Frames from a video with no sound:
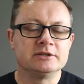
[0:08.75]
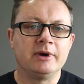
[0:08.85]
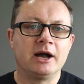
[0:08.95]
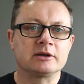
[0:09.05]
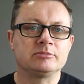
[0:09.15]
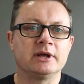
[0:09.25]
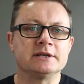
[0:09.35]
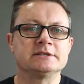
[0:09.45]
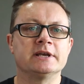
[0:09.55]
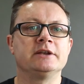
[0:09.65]
to the
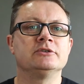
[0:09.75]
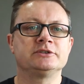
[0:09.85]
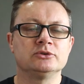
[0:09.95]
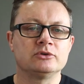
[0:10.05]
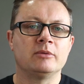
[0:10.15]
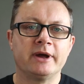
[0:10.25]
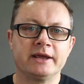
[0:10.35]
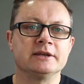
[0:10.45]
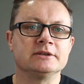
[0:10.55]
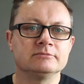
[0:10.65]
marketplace and you're still not
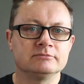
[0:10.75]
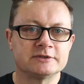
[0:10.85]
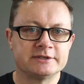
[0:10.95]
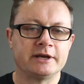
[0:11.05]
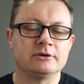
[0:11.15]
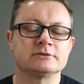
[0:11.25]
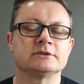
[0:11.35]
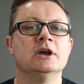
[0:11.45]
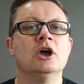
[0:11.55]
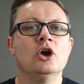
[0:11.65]
making
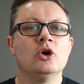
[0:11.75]
sales.